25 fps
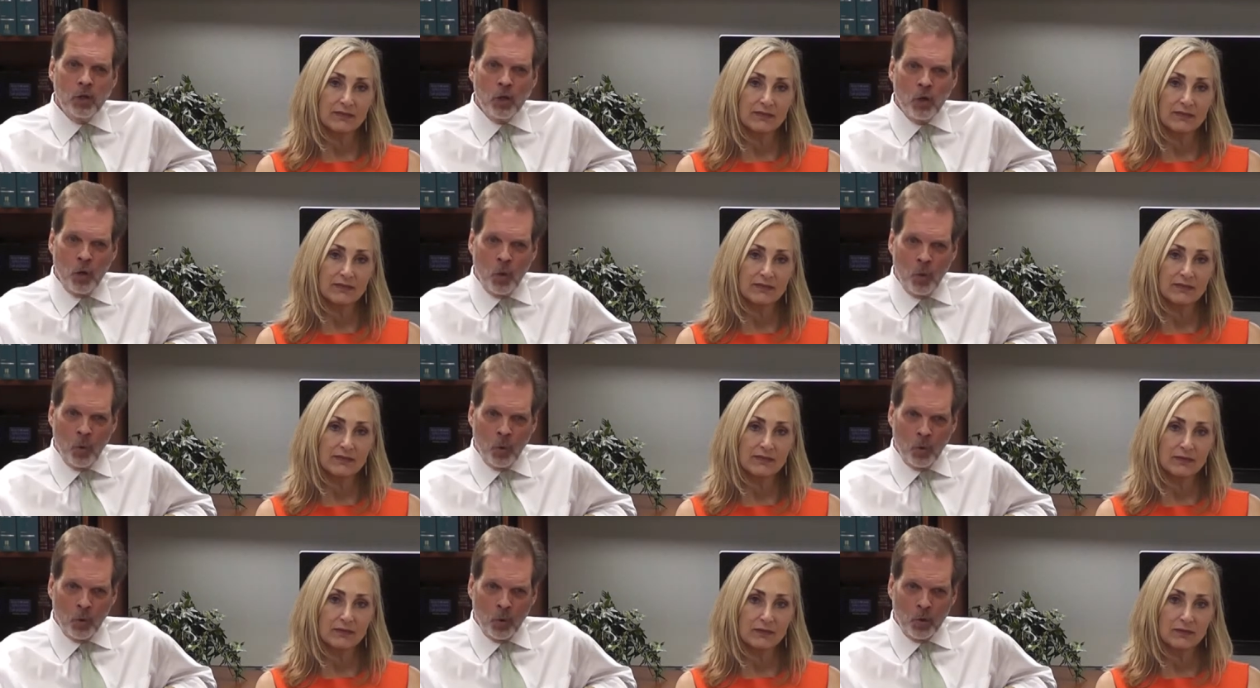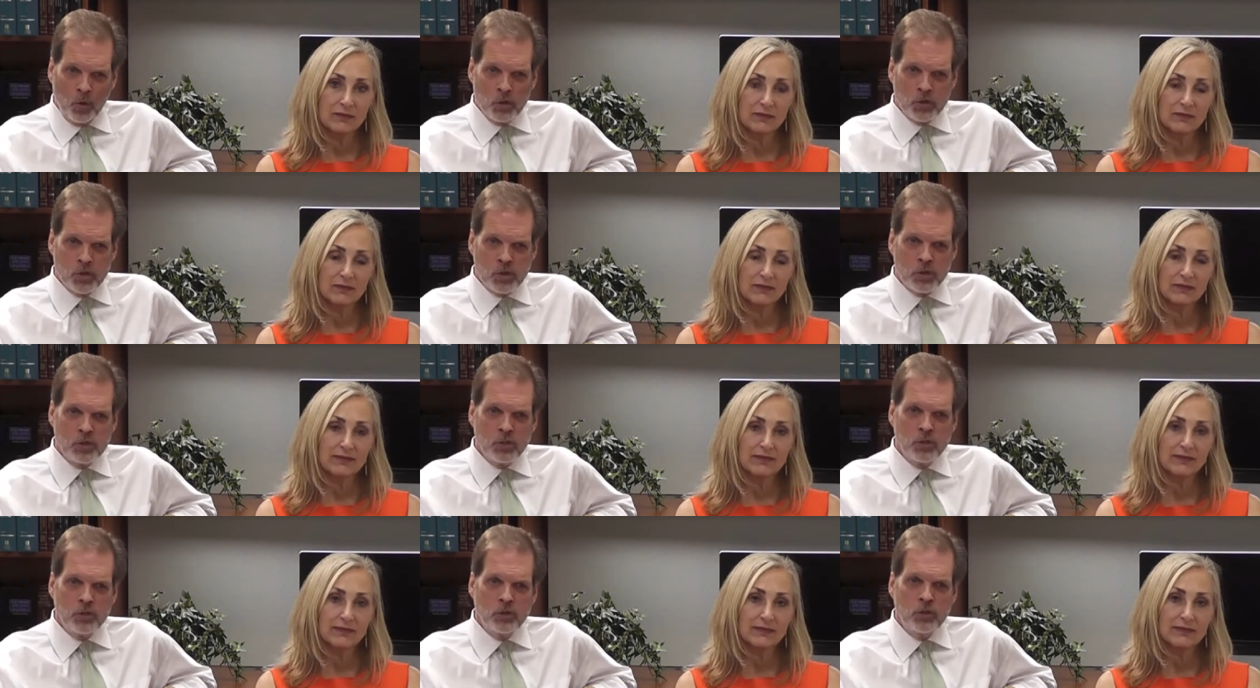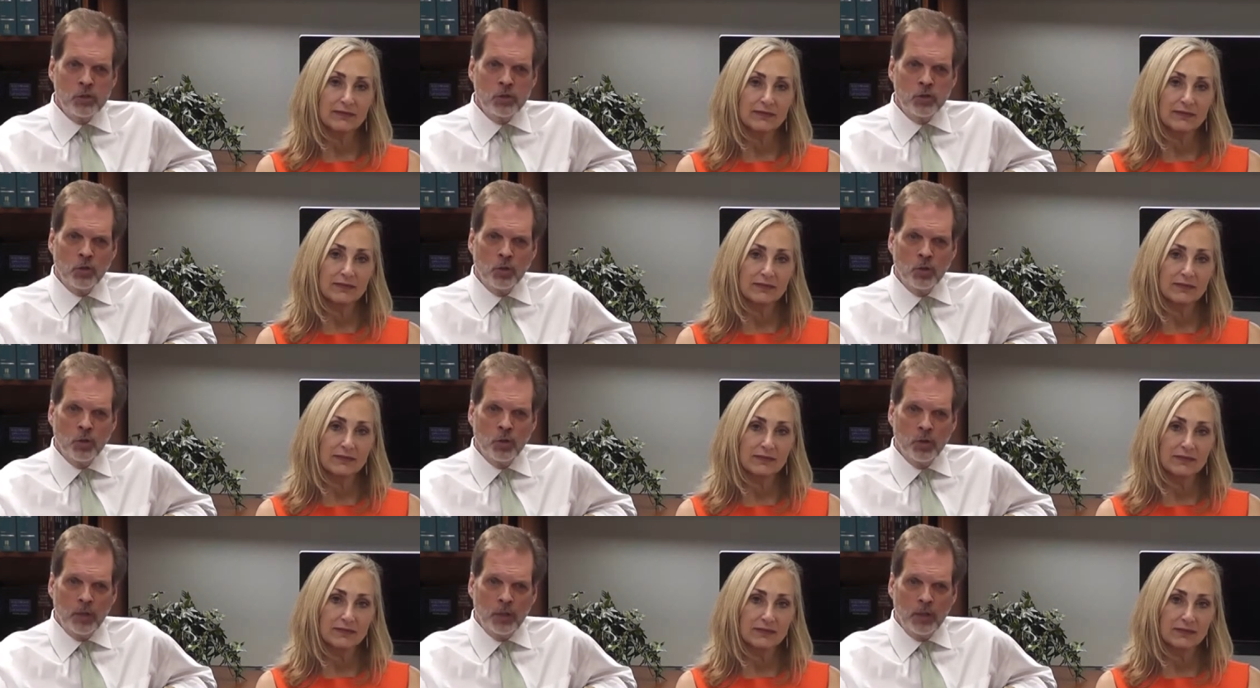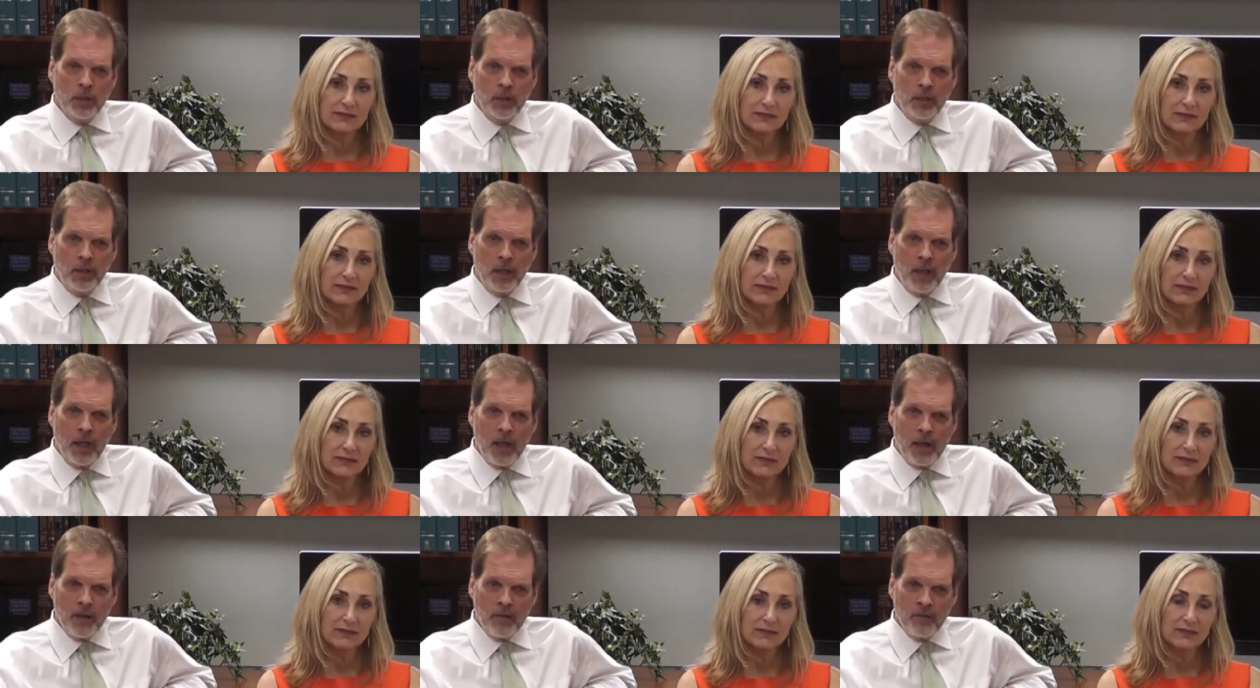Speaker 1: course
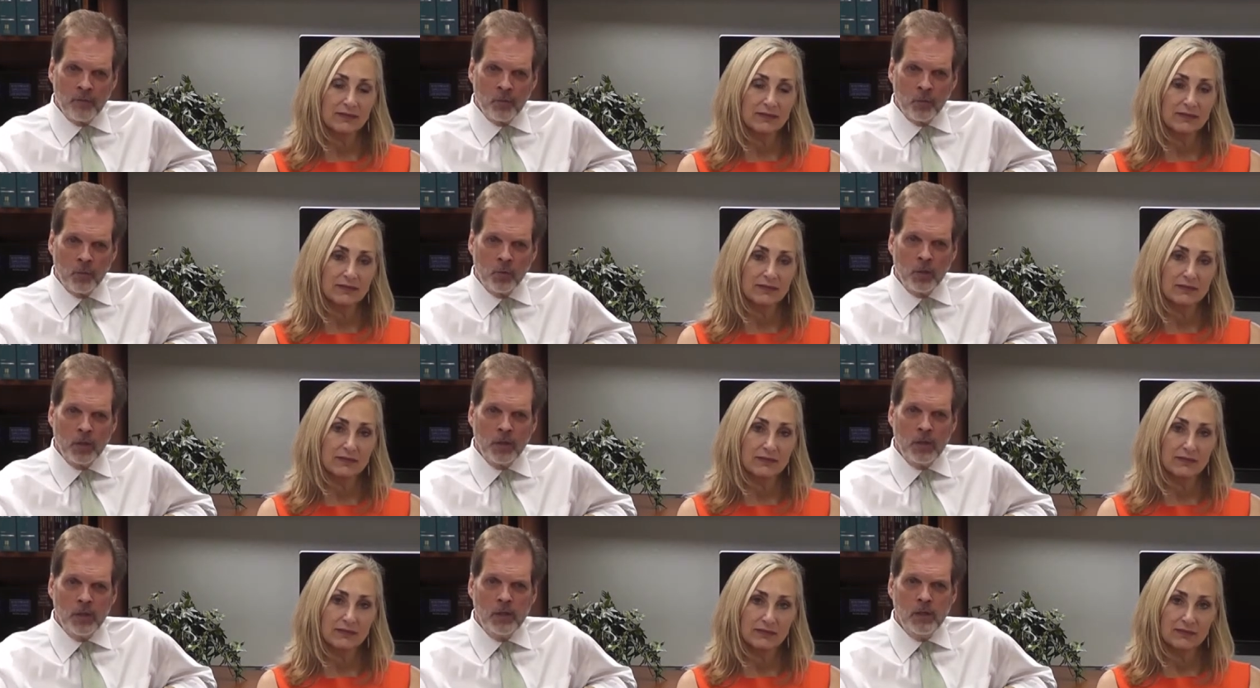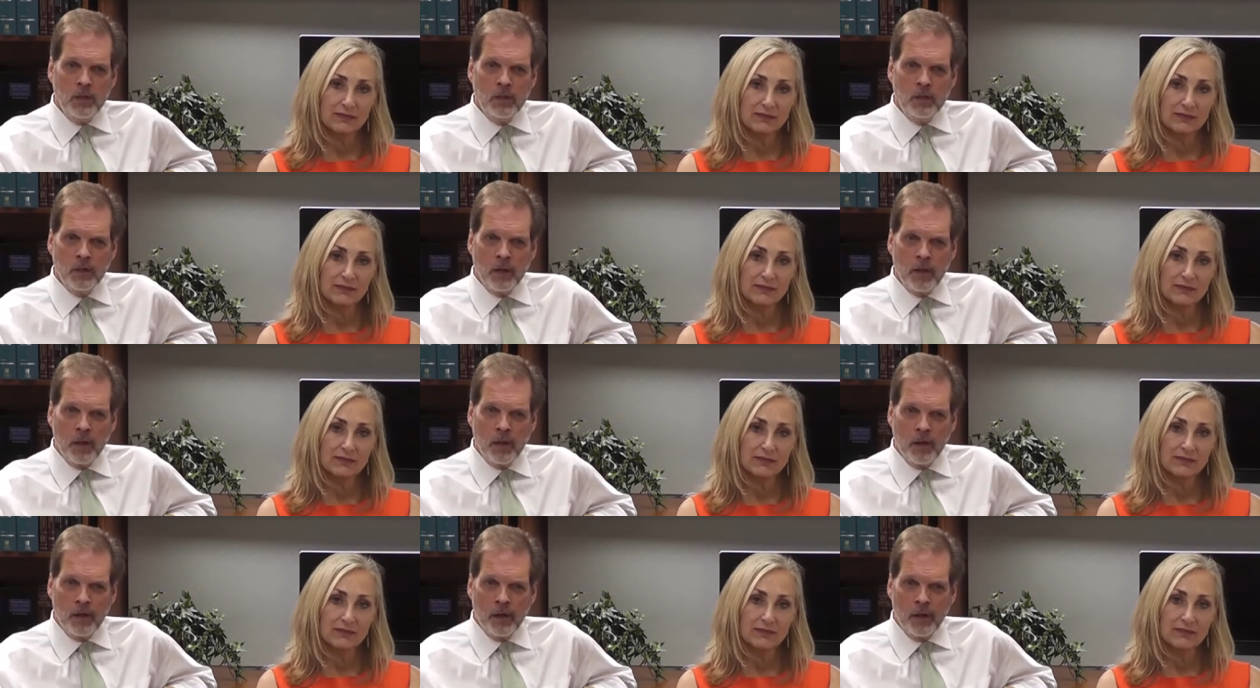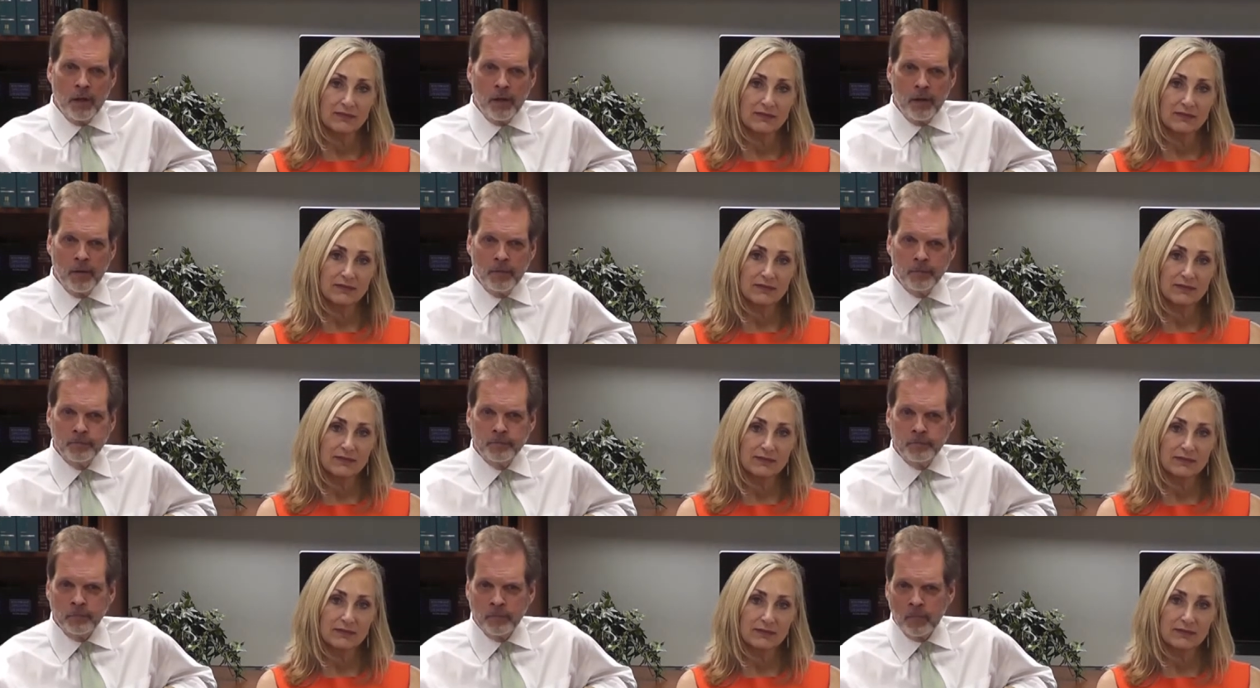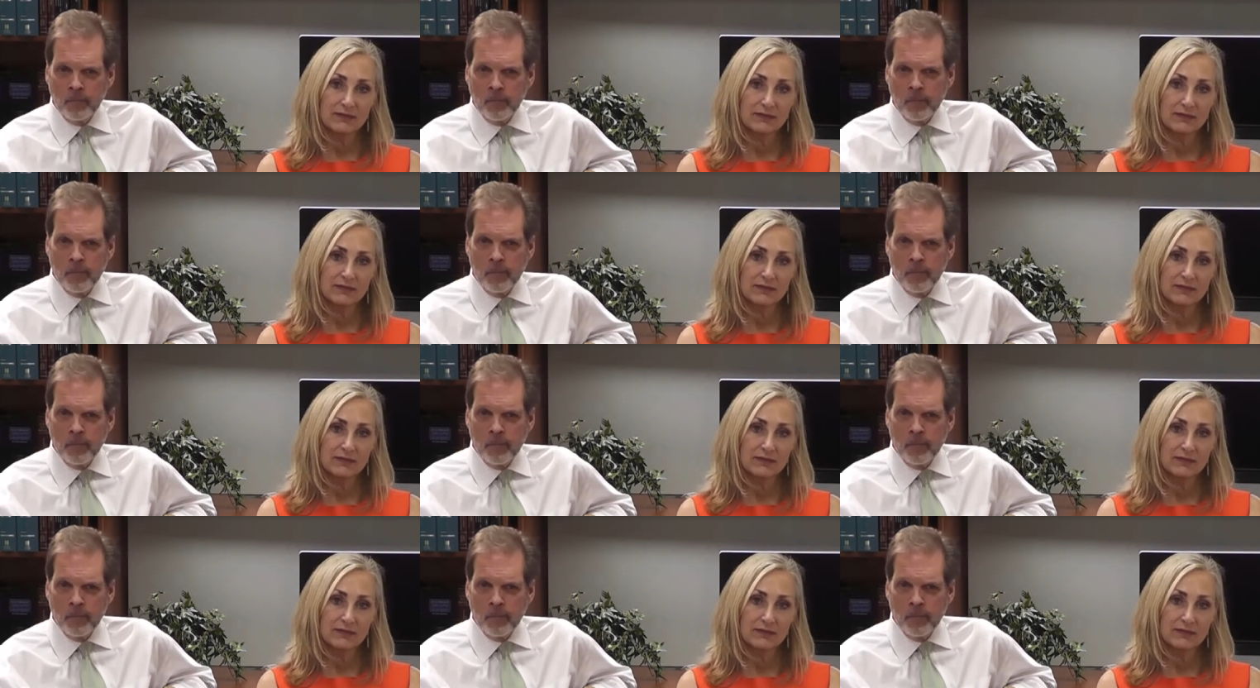during every um,